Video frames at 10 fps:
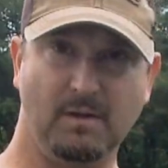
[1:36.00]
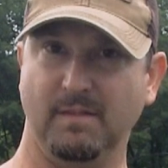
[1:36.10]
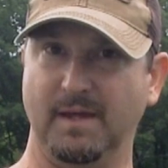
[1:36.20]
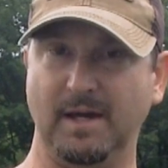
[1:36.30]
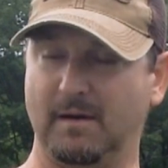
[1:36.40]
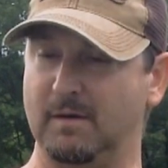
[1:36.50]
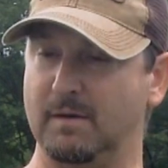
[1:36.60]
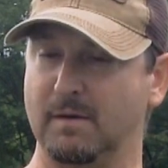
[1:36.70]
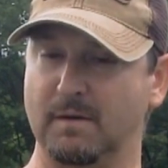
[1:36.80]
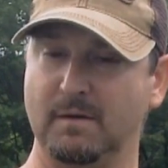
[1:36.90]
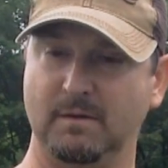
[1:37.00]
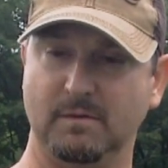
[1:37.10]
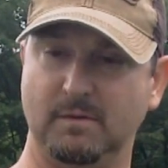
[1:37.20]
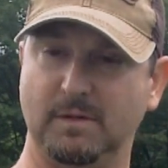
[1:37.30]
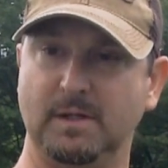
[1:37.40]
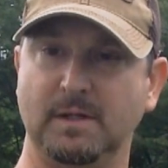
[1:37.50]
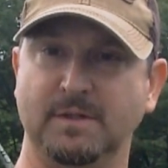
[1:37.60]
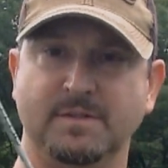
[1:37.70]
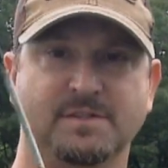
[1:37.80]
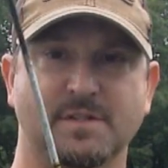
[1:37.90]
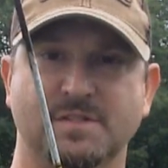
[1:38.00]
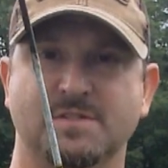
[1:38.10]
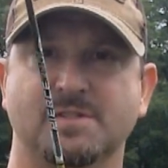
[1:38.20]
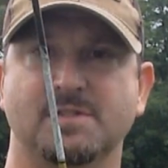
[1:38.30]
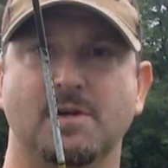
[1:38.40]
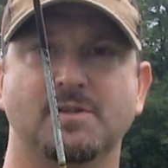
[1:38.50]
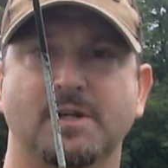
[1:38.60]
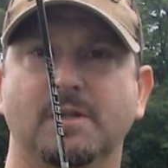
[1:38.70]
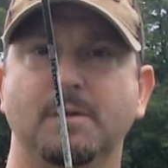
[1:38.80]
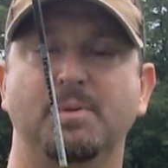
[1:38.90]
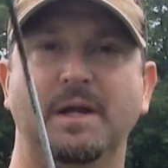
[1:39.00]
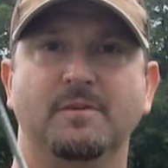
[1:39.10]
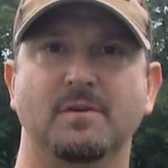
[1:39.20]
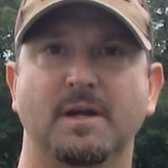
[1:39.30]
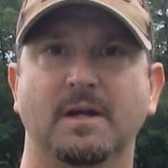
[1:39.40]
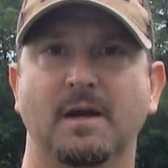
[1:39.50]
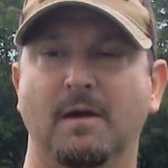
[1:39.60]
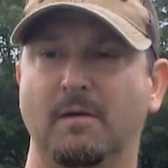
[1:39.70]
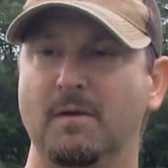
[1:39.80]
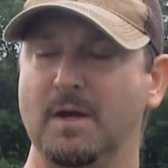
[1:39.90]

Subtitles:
They are just a surgically penetrating arrow,